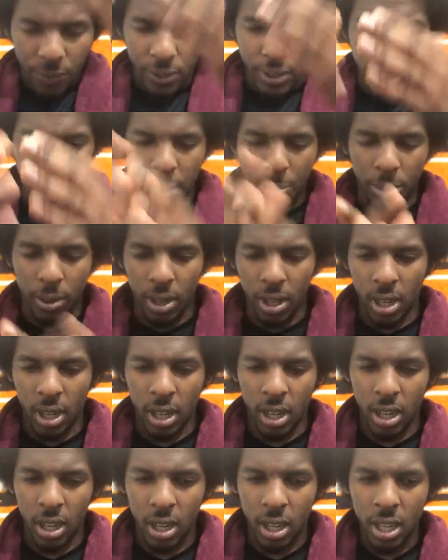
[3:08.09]
type
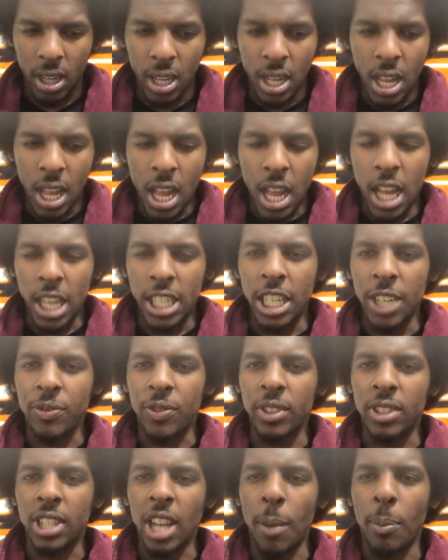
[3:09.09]

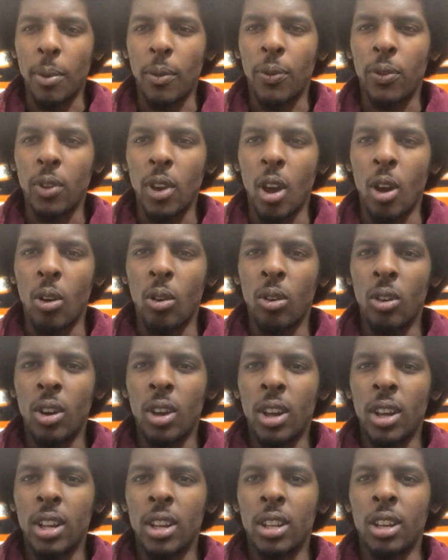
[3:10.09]
of flow.
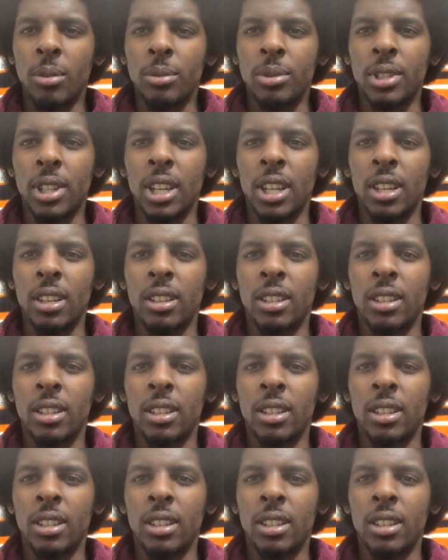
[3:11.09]
You know what I'm saying?